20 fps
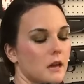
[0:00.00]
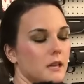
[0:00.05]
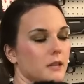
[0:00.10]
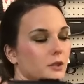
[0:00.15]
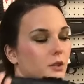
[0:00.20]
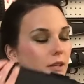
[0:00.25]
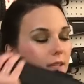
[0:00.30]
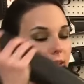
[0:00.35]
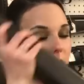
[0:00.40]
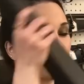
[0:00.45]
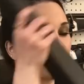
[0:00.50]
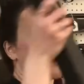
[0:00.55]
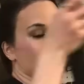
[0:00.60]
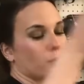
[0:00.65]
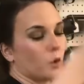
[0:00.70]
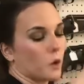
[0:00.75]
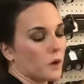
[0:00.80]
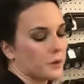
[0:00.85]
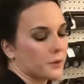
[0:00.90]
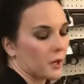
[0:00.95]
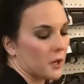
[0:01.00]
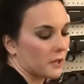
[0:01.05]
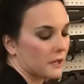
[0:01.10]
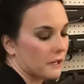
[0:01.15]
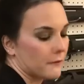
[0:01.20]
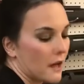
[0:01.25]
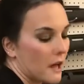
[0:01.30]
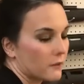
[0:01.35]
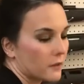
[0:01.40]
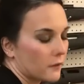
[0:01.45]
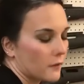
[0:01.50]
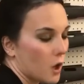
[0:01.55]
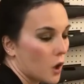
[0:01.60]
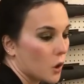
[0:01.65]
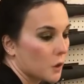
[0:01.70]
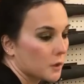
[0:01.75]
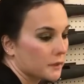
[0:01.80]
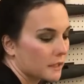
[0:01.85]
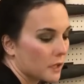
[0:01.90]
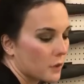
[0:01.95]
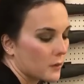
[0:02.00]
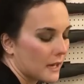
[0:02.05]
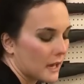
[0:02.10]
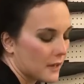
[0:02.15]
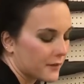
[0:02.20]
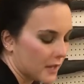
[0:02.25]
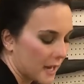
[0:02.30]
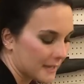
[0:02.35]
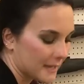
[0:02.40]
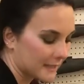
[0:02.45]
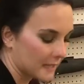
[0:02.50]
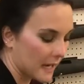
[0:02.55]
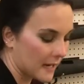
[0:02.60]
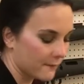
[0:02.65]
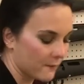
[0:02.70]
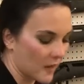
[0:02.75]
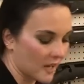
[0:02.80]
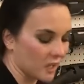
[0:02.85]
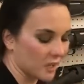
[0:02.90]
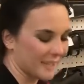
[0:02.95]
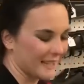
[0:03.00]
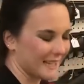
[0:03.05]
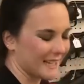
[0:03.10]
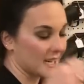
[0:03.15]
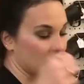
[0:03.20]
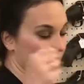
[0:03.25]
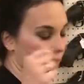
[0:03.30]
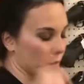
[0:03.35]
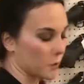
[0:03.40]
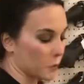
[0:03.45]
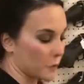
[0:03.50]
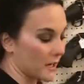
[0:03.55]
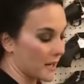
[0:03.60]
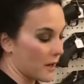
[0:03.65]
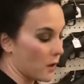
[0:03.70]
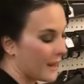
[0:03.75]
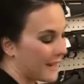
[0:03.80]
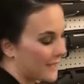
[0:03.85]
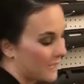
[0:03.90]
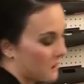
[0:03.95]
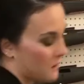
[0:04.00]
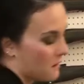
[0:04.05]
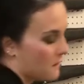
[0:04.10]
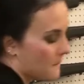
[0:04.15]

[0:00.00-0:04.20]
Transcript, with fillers: She's gonna be 435. I've also got that same variant in the 308.